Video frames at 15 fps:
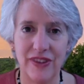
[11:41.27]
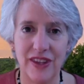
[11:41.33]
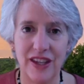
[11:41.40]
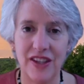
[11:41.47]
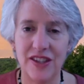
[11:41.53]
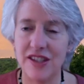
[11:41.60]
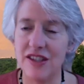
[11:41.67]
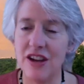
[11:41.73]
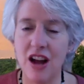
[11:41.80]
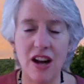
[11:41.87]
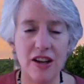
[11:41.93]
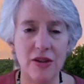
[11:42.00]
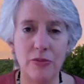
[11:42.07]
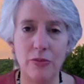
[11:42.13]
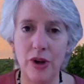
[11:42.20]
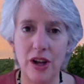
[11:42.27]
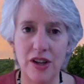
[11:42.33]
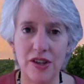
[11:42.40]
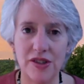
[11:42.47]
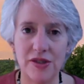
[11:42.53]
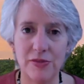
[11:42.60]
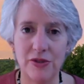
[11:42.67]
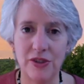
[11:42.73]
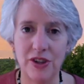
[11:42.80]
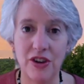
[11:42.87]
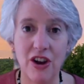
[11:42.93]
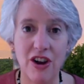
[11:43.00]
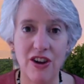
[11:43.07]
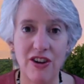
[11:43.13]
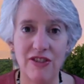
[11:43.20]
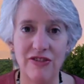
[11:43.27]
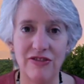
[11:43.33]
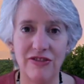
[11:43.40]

it's not impossible at all.